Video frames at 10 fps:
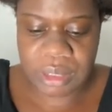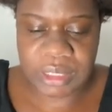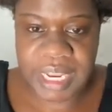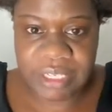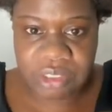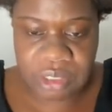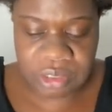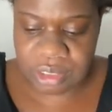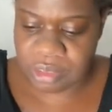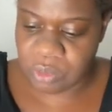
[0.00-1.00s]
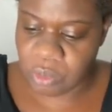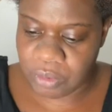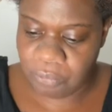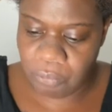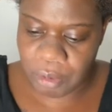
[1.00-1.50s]
that just doesn't
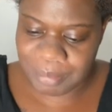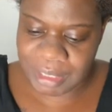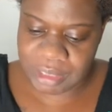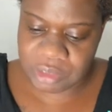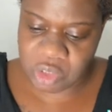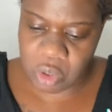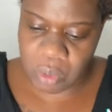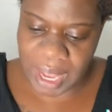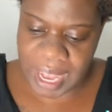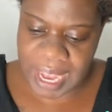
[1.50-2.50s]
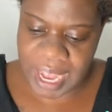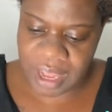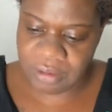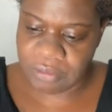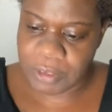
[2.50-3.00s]
work for me. So I
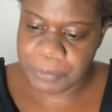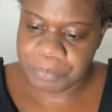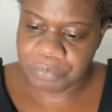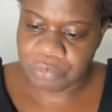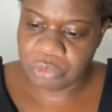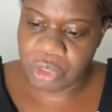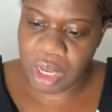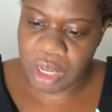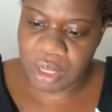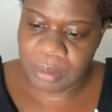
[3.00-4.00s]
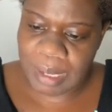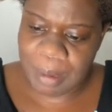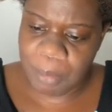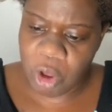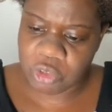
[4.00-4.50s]
have, uh,
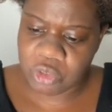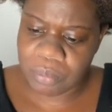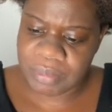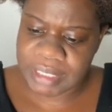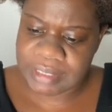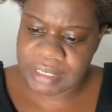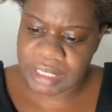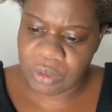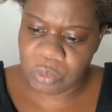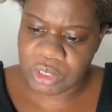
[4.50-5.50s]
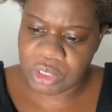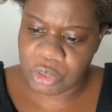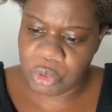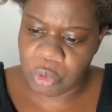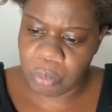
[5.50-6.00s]
I'm also mixing it with the
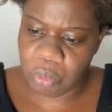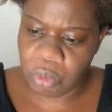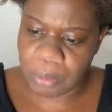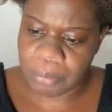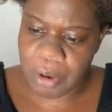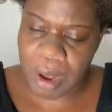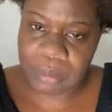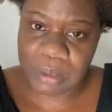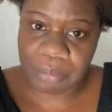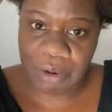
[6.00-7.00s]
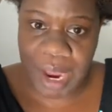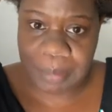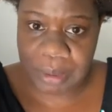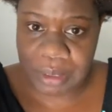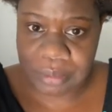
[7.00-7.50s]
No Pore Problem
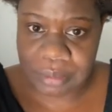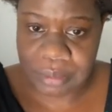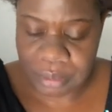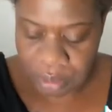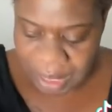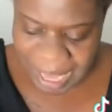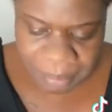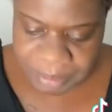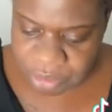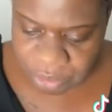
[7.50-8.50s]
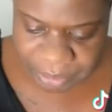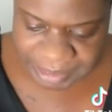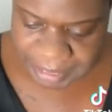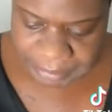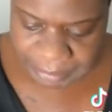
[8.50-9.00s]
Primer. I've been doing
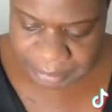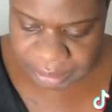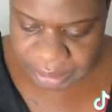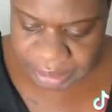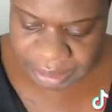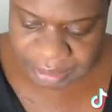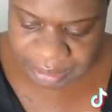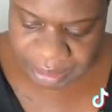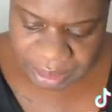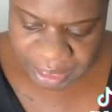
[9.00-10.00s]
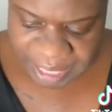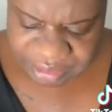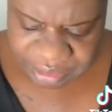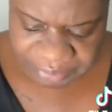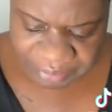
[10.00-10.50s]
that lately because I
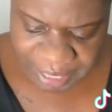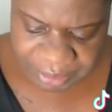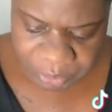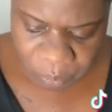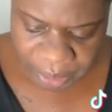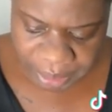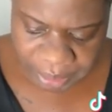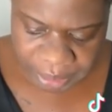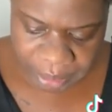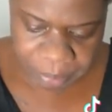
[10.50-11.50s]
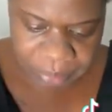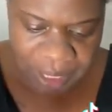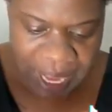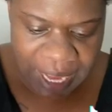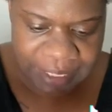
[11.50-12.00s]
just find the way it
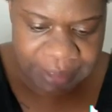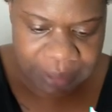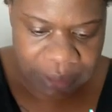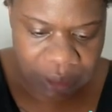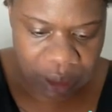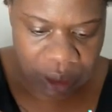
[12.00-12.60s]
applies